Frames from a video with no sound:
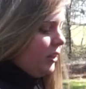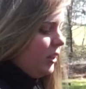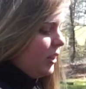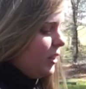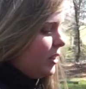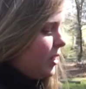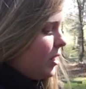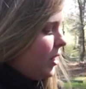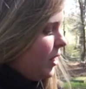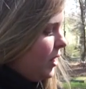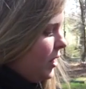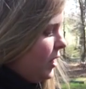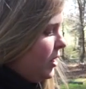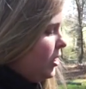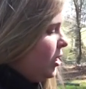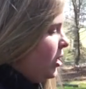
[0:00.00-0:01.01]
This
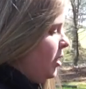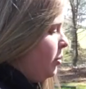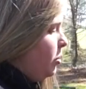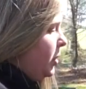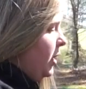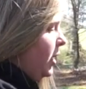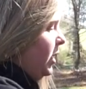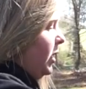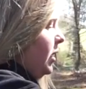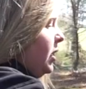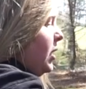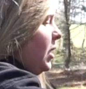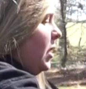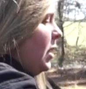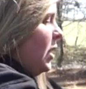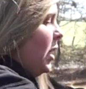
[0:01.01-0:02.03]
is going to be
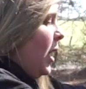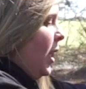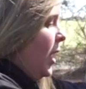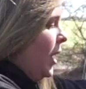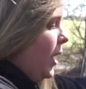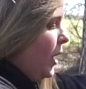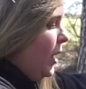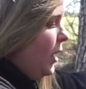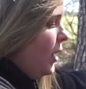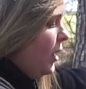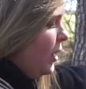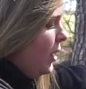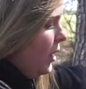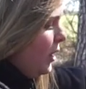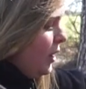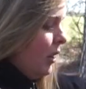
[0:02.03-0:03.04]
a
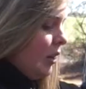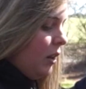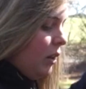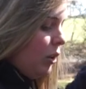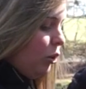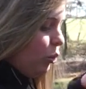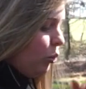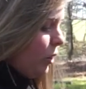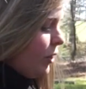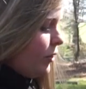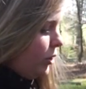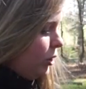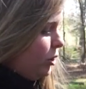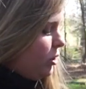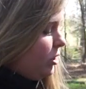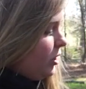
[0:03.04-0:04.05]

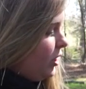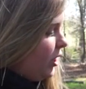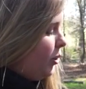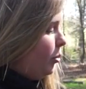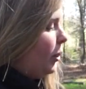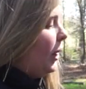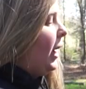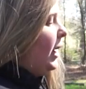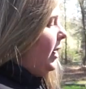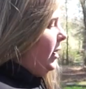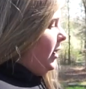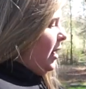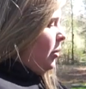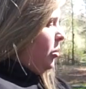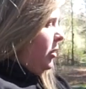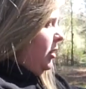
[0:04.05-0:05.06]
revolutionary bag,
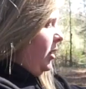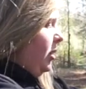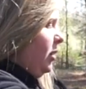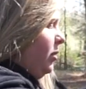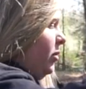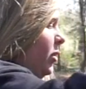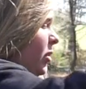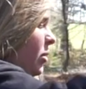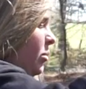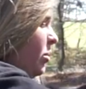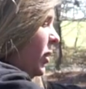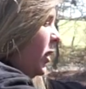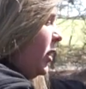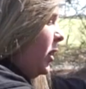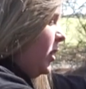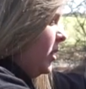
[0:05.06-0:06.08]
I believe,
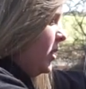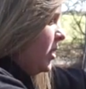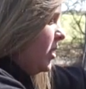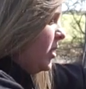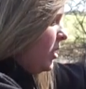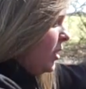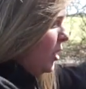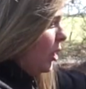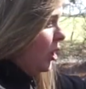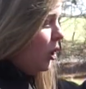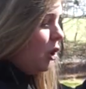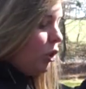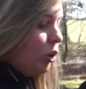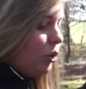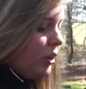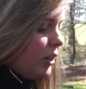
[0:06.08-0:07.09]
because
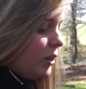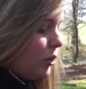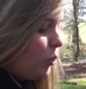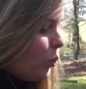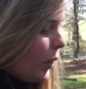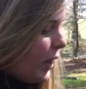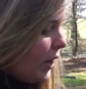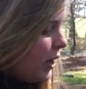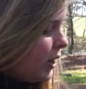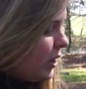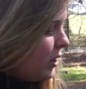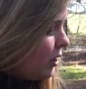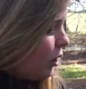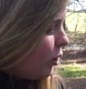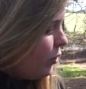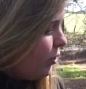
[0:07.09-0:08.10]
you can wear
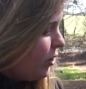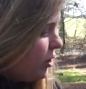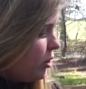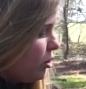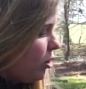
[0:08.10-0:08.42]
it over the